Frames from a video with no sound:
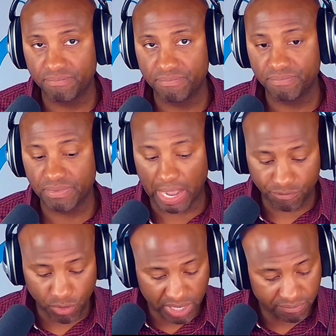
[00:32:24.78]
not
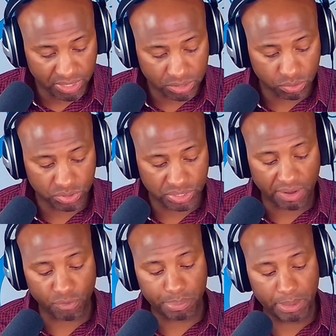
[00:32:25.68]
for individuals, not
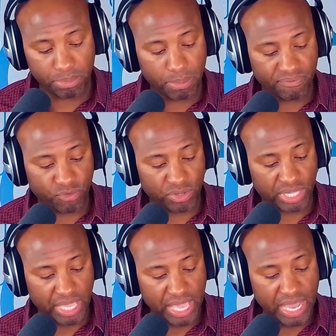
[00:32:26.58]
for people, but for the
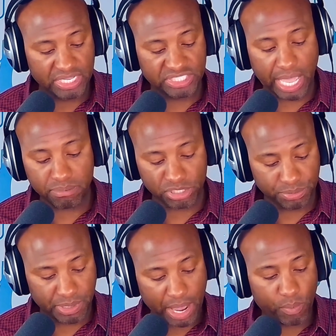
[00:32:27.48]

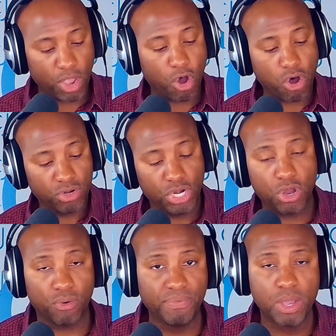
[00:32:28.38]
establishment. And we all
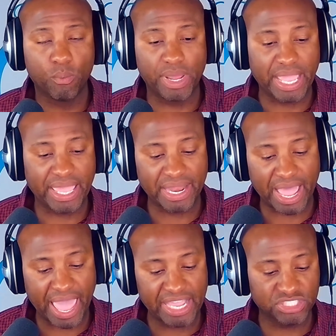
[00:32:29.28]
know what
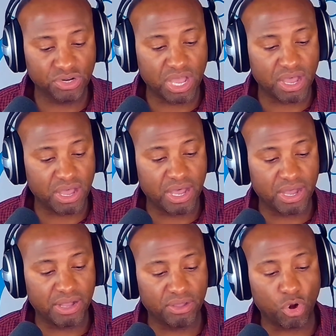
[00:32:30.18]
NIH
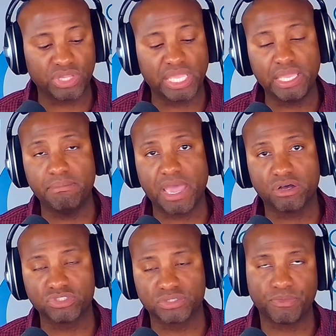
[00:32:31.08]
or the
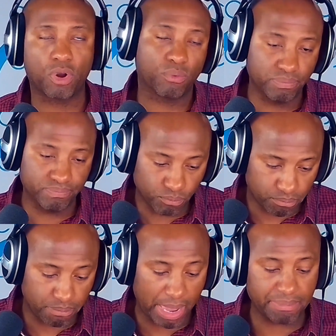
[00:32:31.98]
emails are,
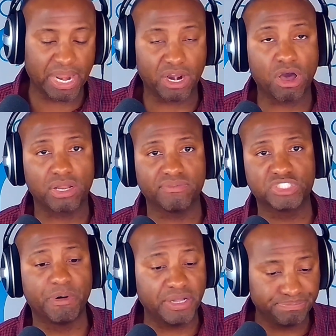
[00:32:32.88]
maybe not all of us, but